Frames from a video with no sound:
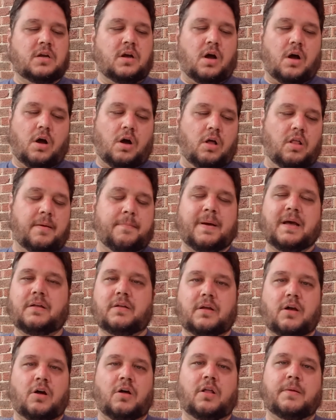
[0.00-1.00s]
All
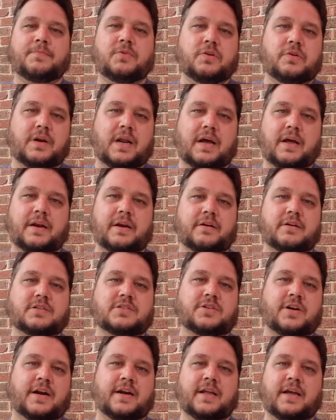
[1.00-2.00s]
I'm doing out here
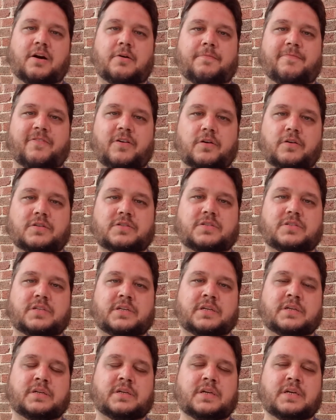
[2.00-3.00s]
is trying to help folks
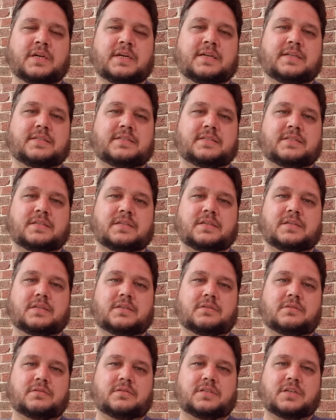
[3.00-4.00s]
to
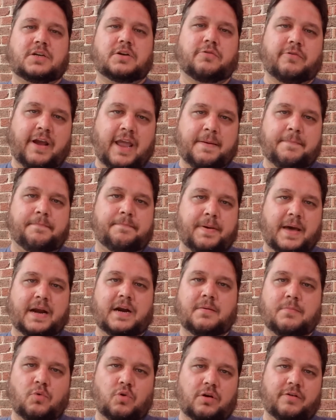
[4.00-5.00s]
create
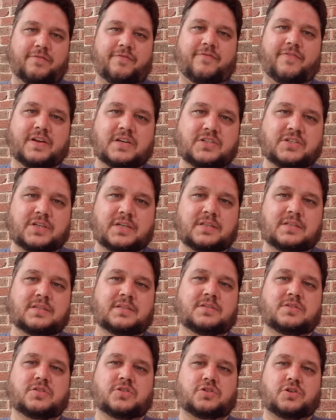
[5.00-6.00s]
better, more
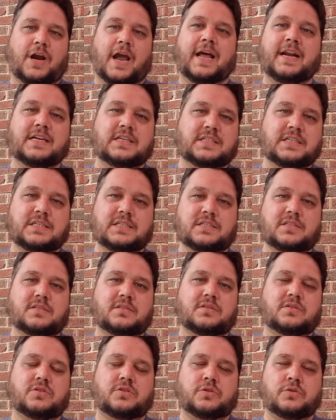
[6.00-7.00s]
efficient
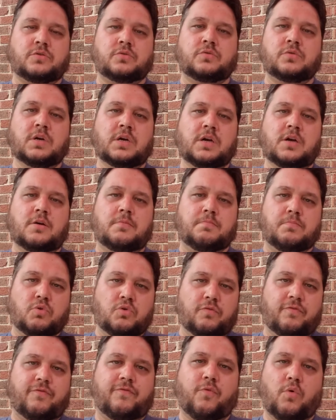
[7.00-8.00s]
strategies to
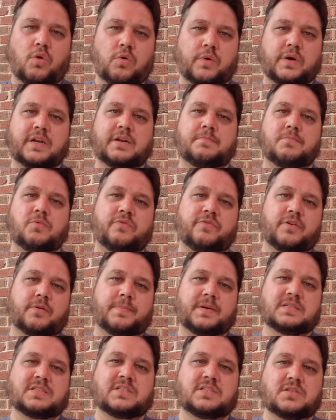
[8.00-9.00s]
move forward and move their
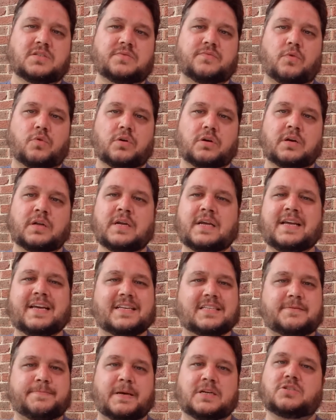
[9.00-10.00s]
businesses forward,
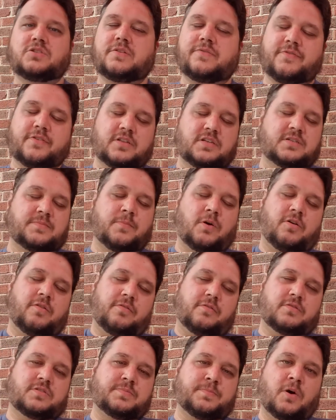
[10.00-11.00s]
especially for the
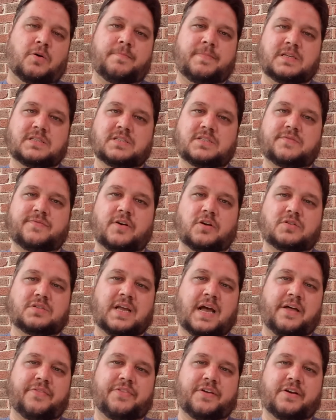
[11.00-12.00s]
small business folks
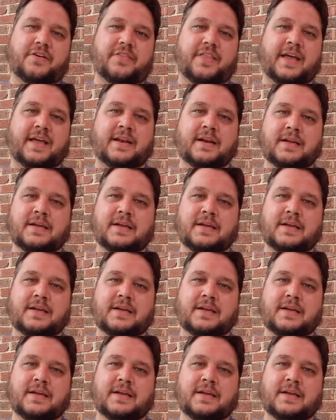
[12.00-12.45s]
out there that,